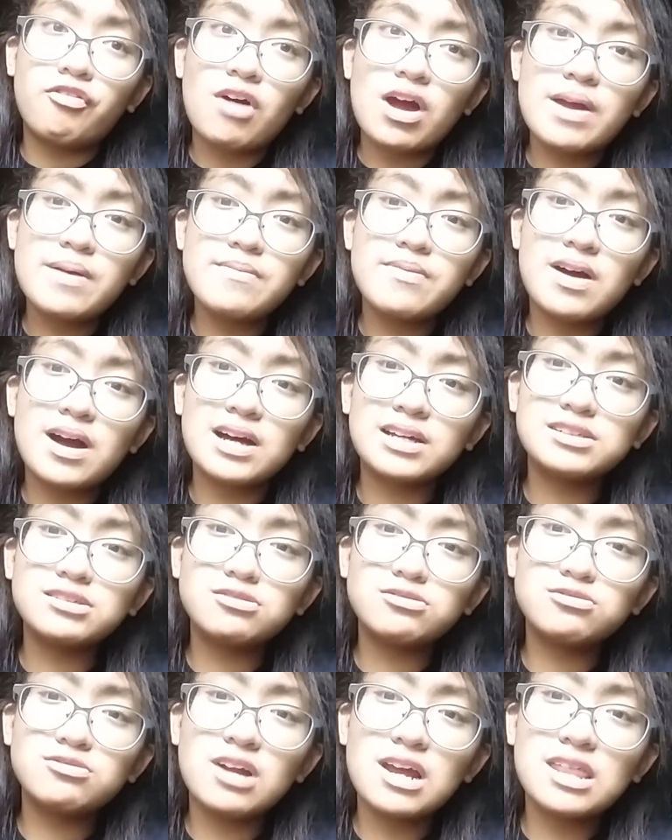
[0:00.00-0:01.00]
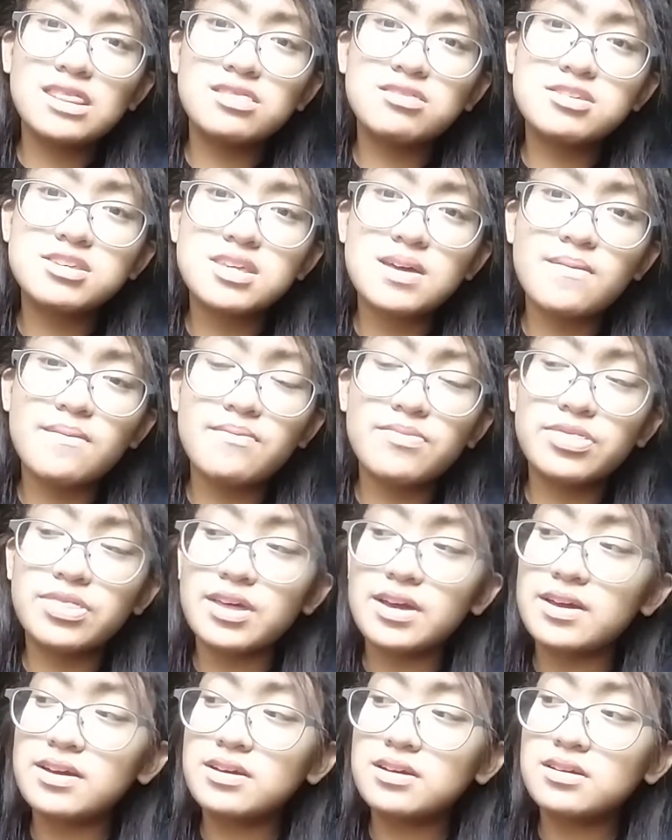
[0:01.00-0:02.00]
500
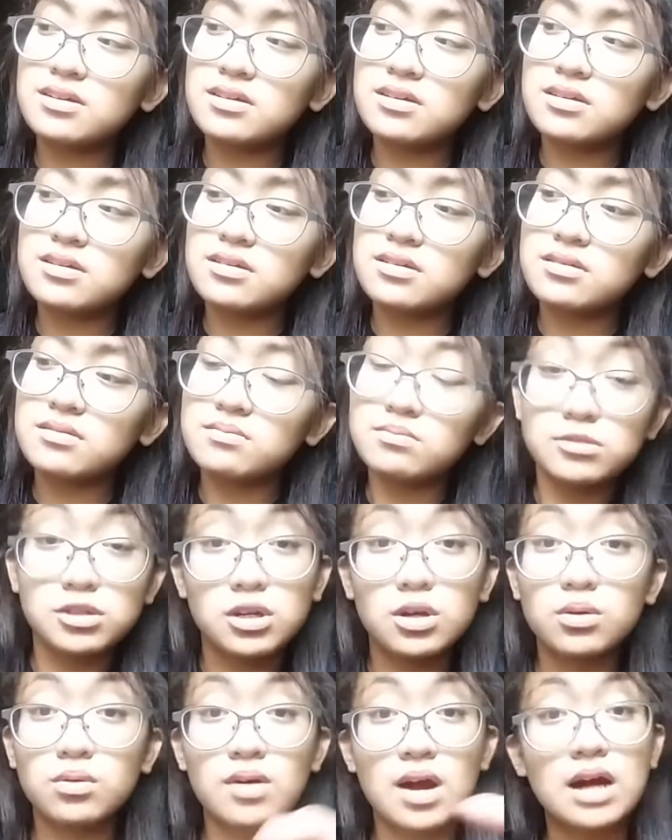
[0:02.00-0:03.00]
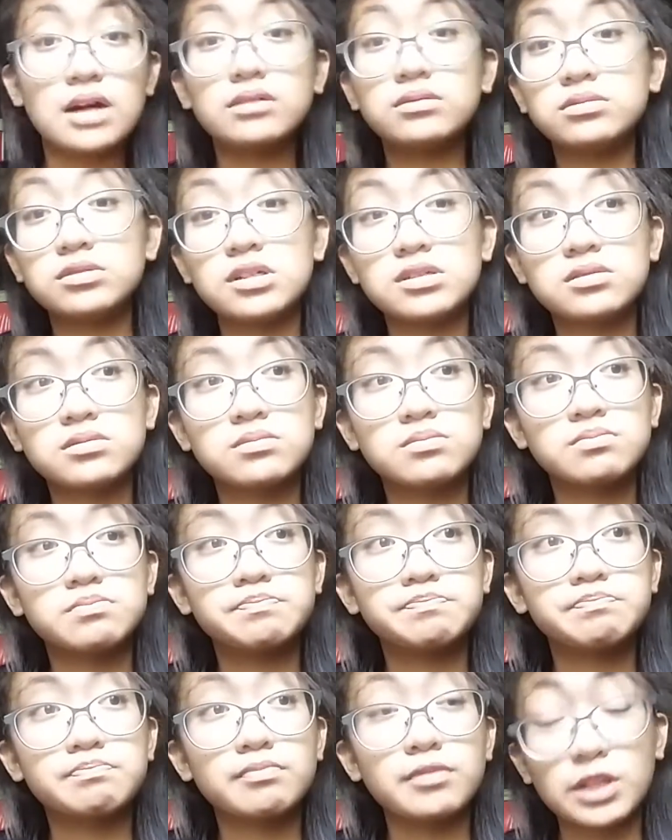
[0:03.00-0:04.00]
something you know I'll just
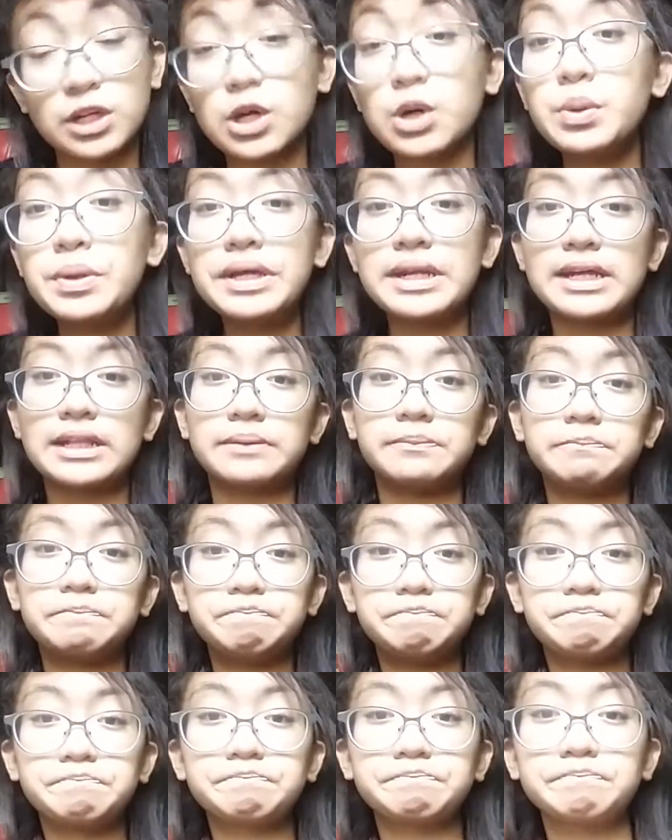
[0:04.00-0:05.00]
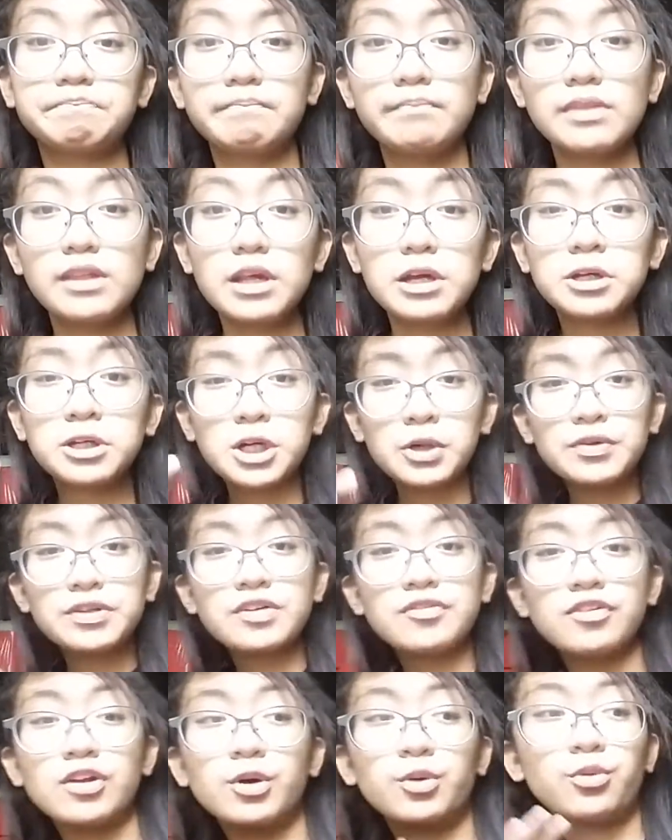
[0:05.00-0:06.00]
go with it go
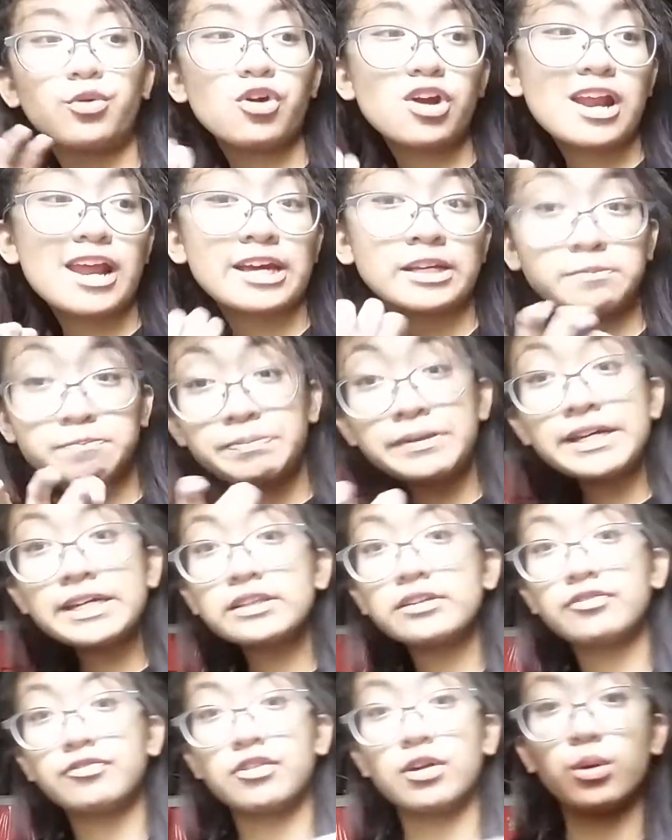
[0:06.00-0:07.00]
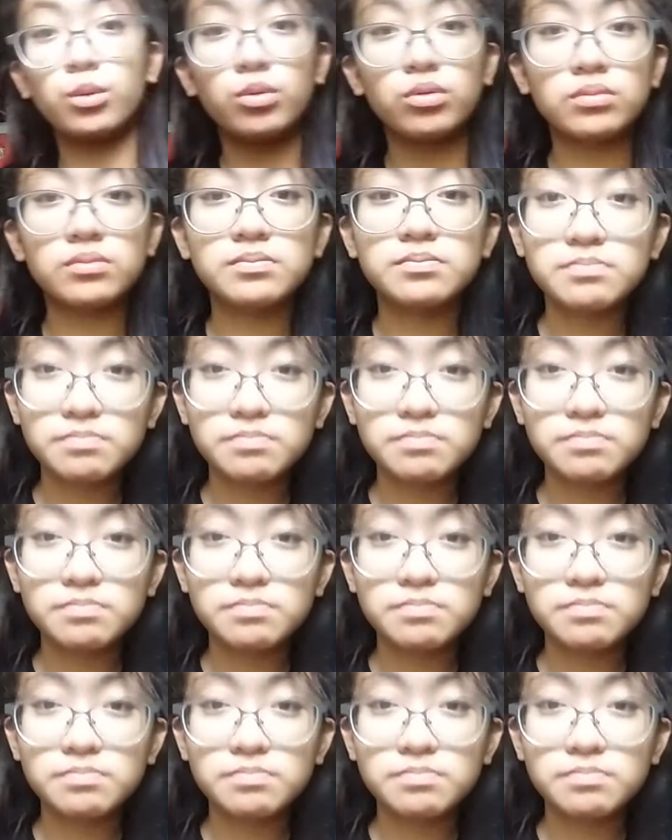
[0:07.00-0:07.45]
with the flow or like be the flow